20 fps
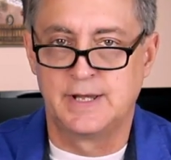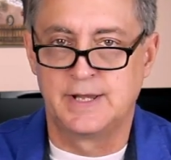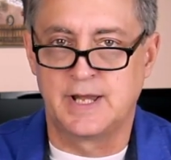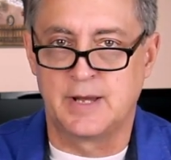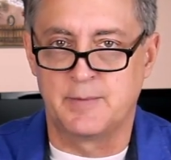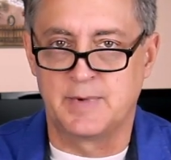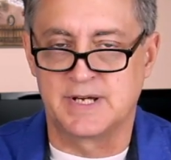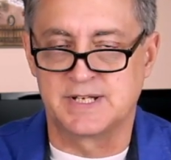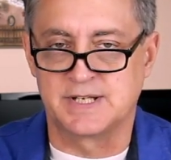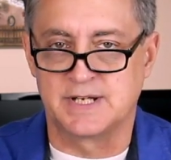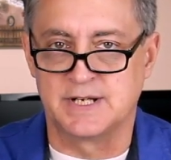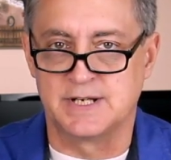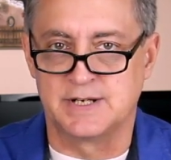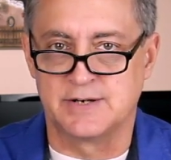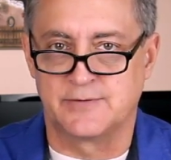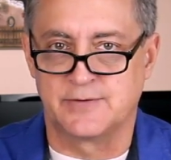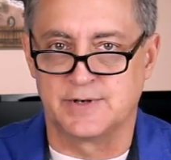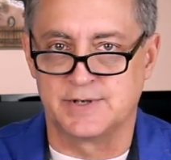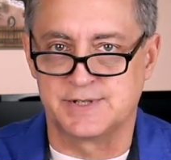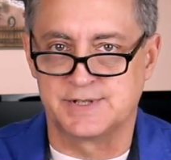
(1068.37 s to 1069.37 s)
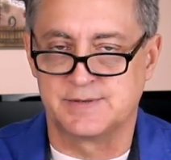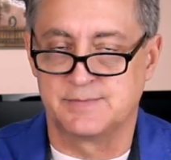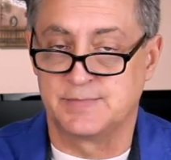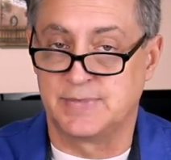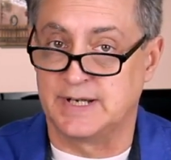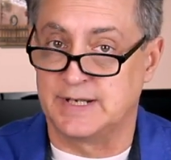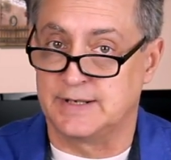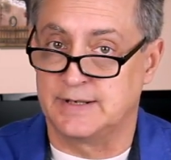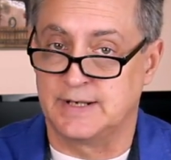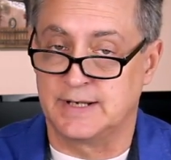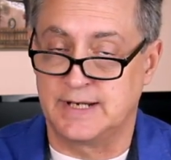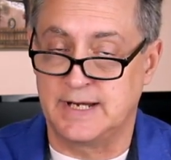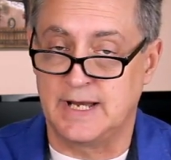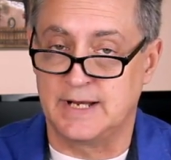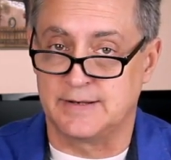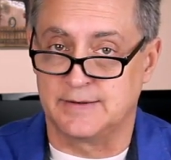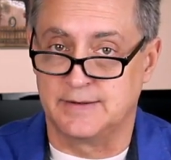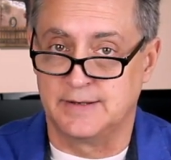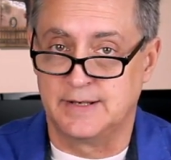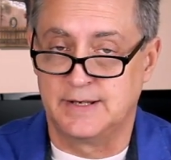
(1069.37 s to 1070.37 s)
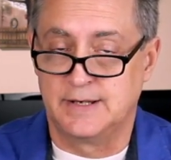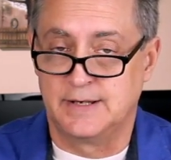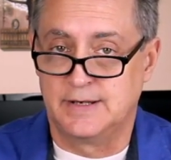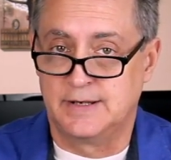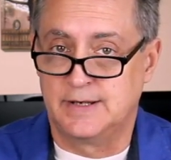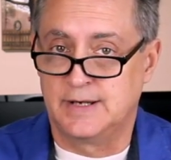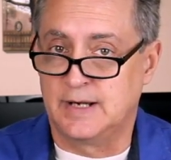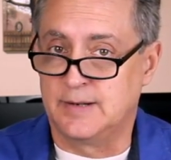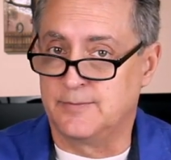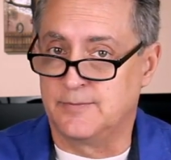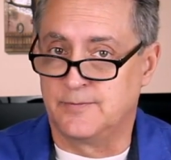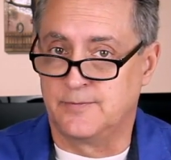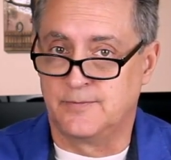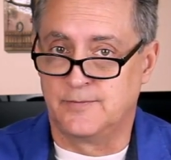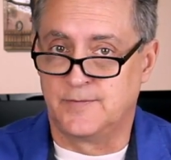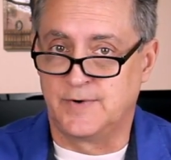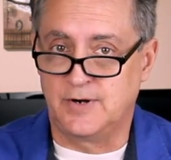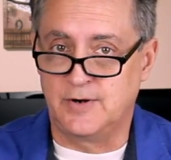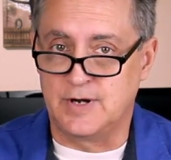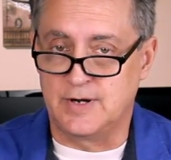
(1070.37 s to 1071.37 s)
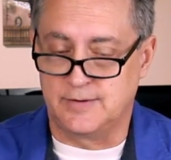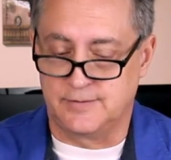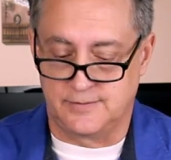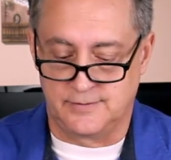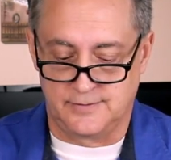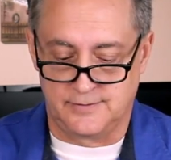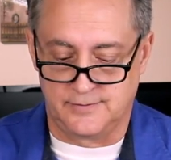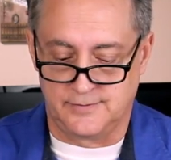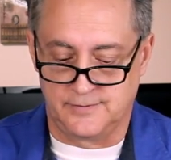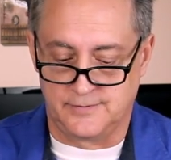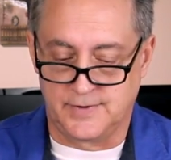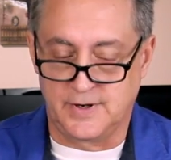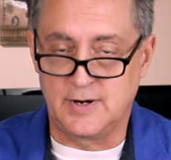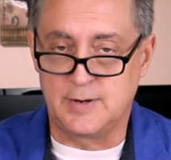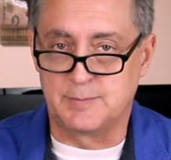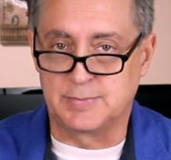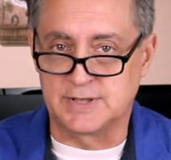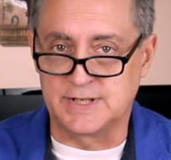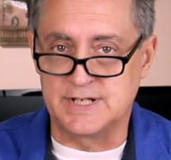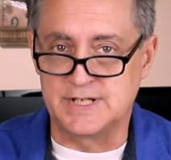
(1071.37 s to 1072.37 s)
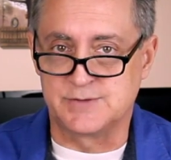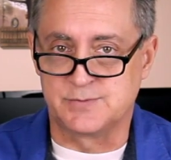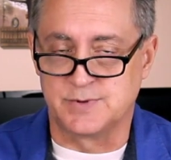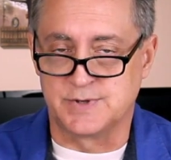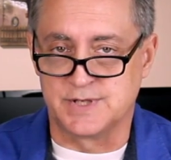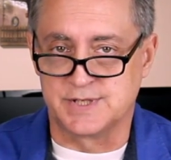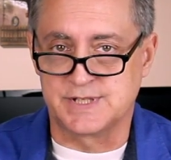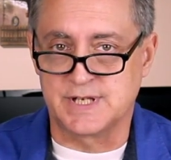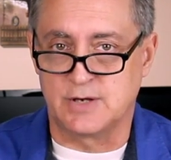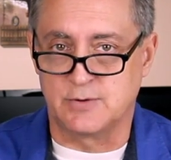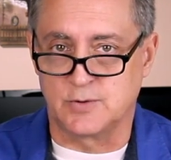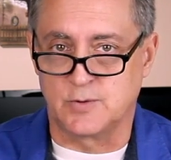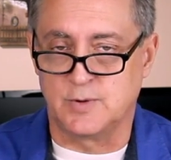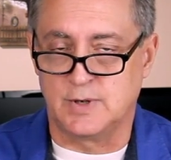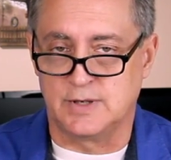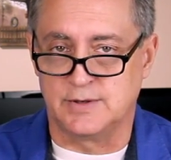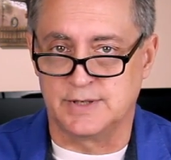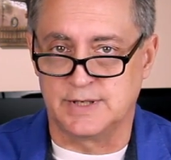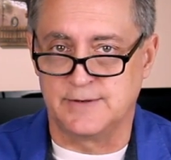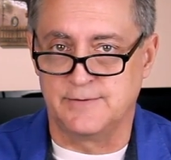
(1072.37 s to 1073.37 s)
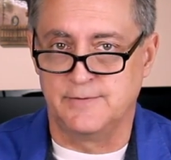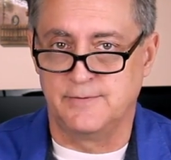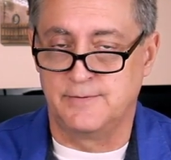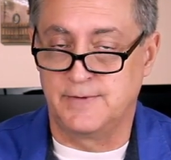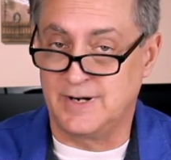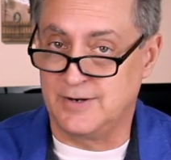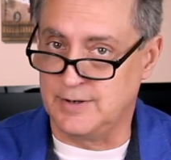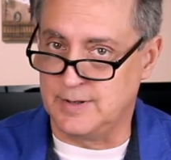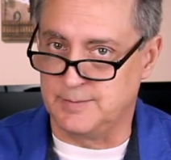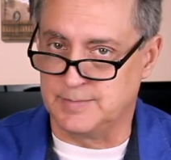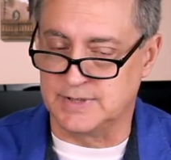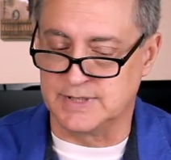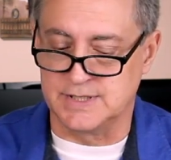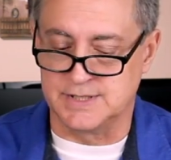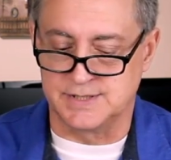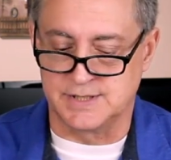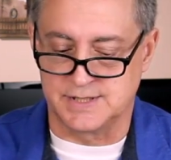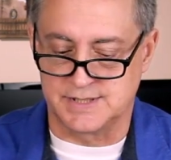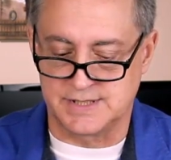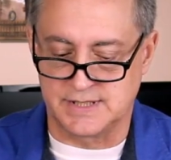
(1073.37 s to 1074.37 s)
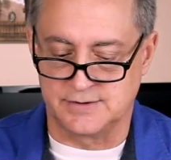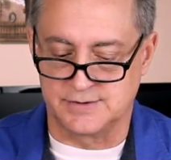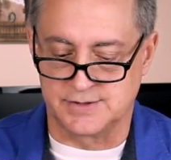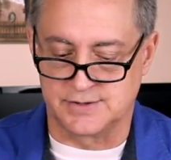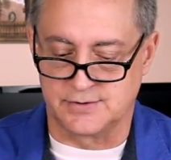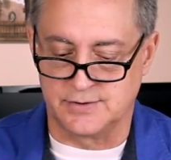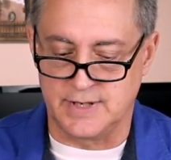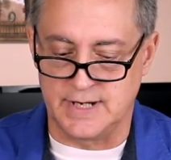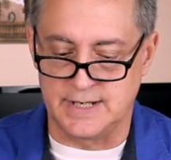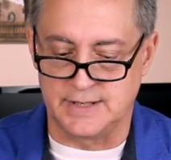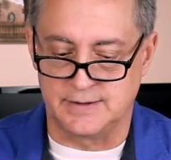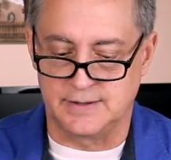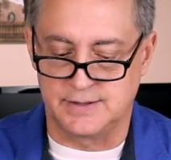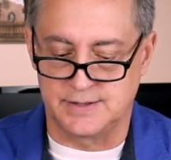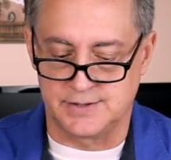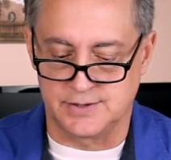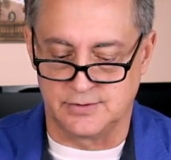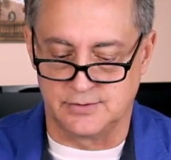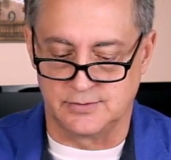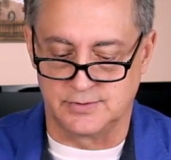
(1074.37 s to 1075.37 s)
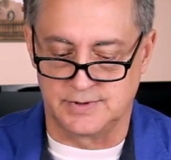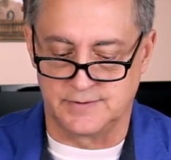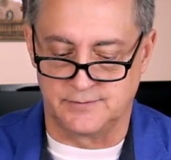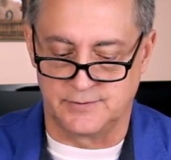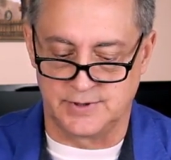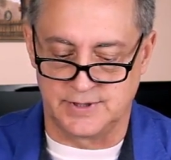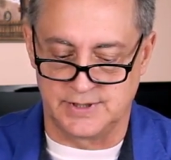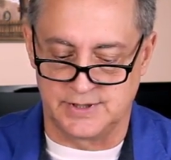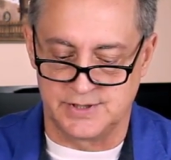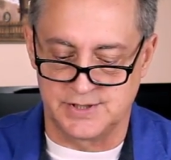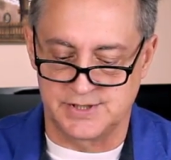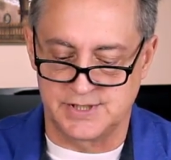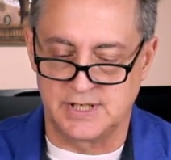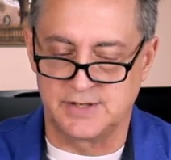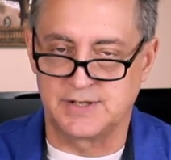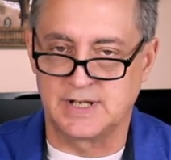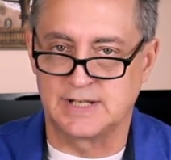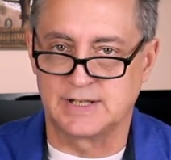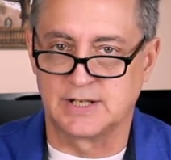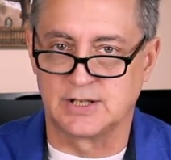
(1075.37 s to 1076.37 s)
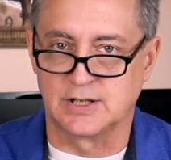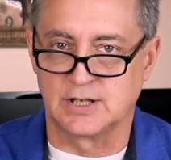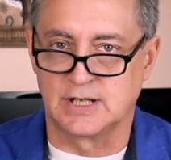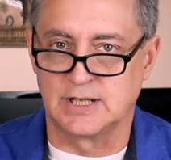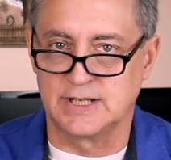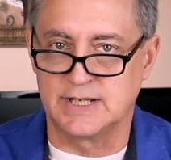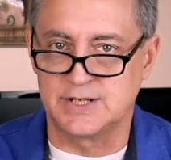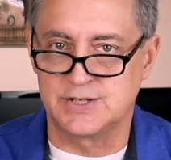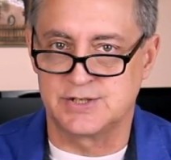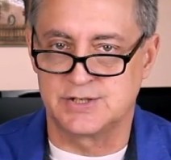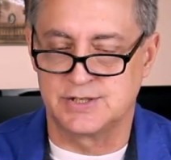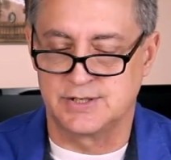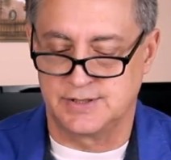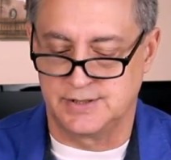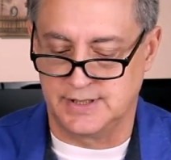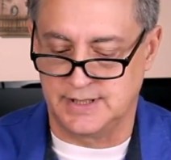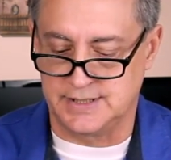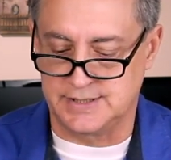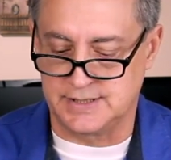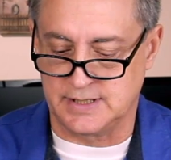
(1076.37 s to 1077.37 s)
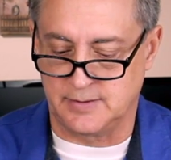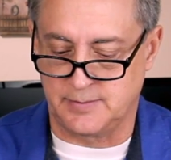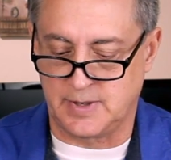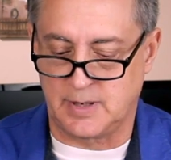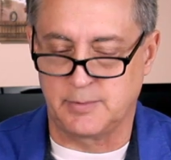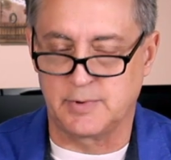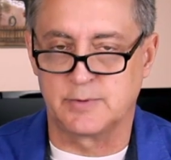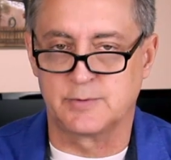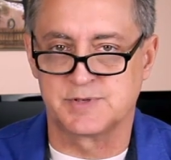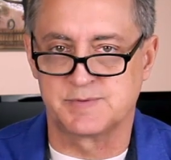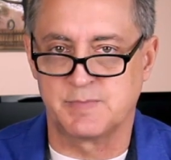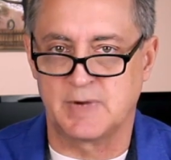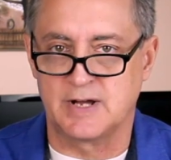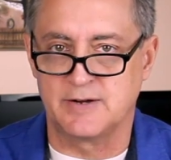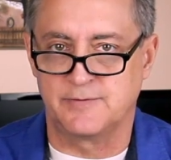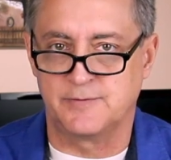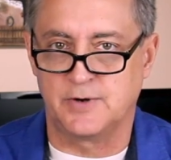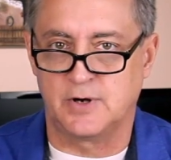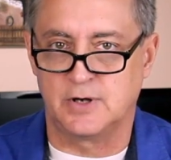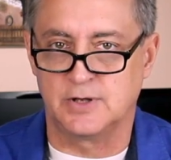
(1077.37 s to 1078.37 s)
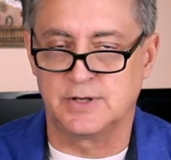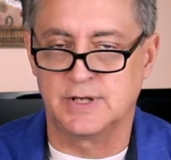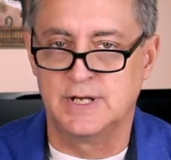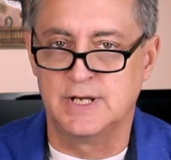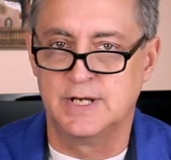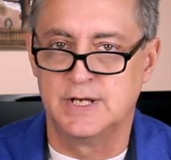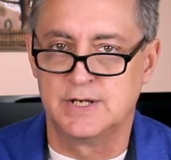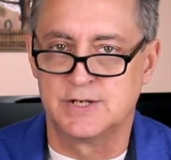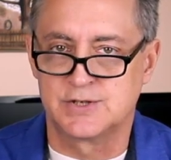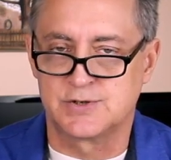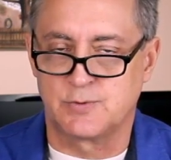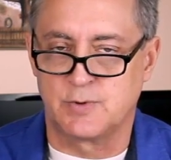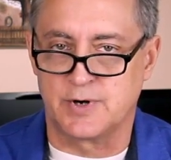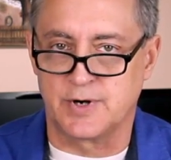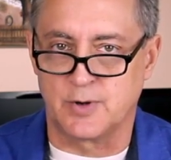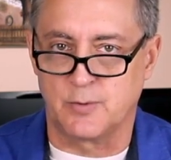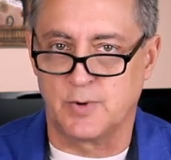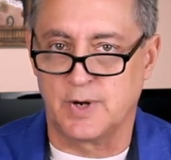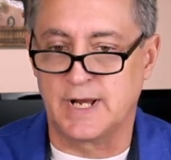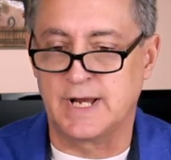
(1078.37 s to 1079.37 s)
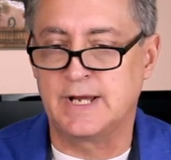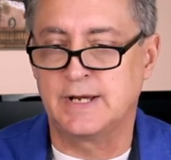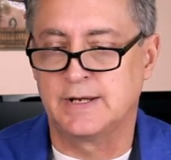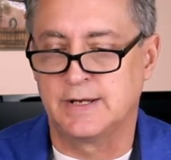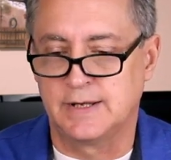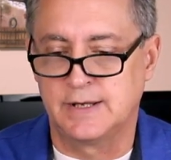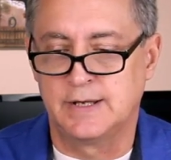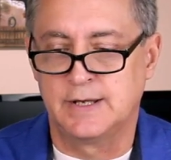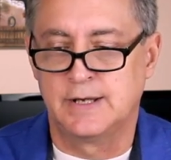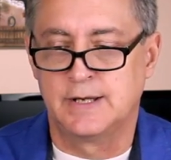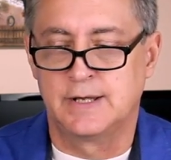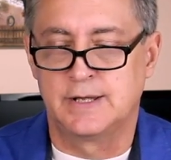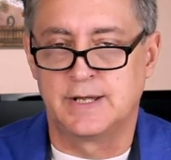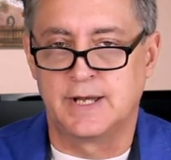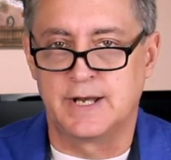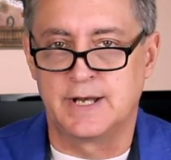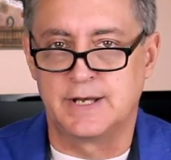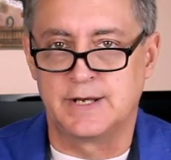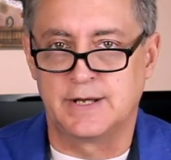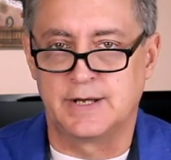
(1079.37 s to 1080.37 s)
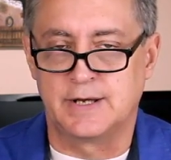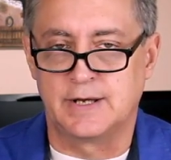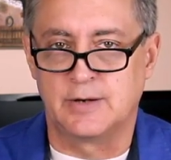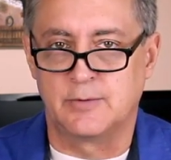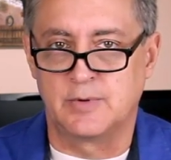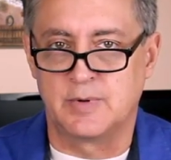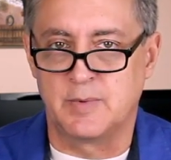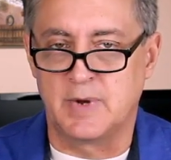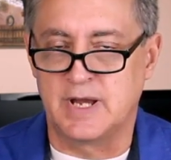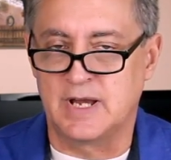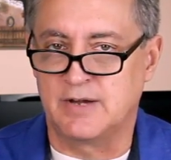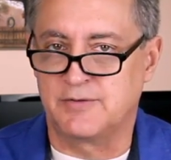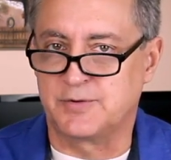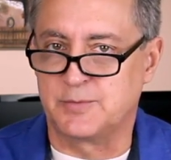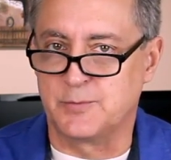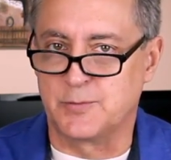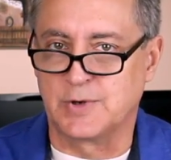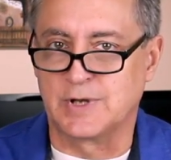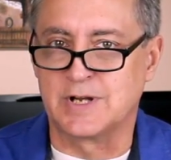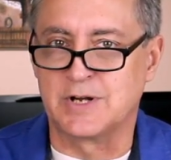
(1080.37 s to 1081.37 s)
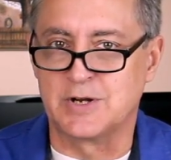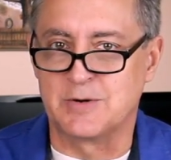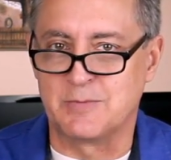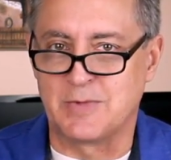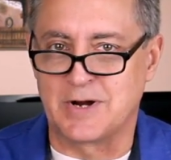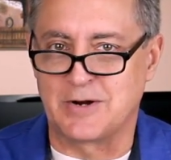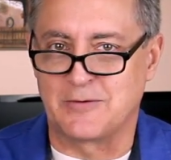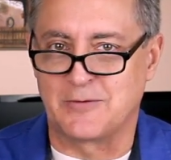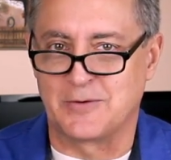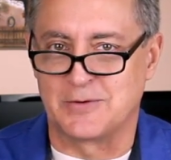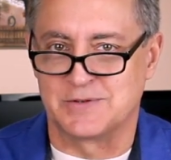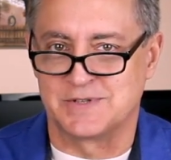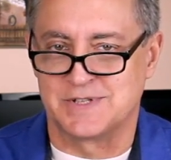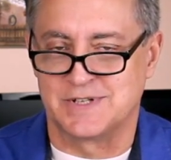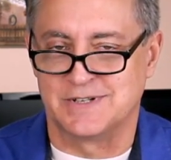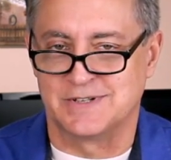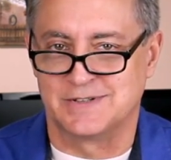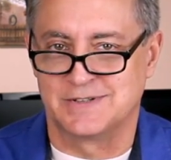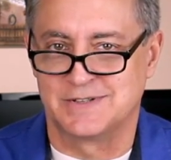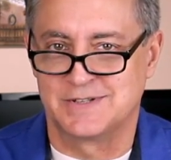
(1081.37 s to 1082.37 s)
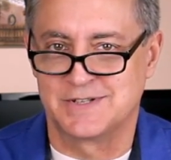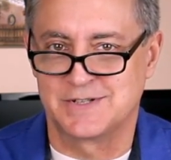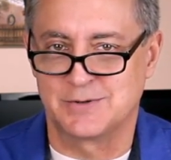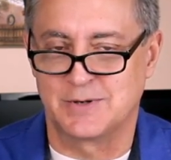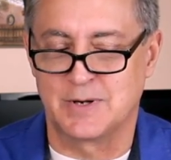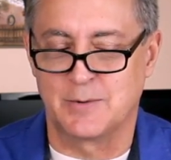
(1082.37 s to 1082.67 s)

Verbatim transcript: that makes any difference. But again, I'm very very pleased with the sound quality, very pleased. It sounds great. So if we can just get that little glitch that uh, probably was my fault squared away, then uh, we may have some really good microphones here. So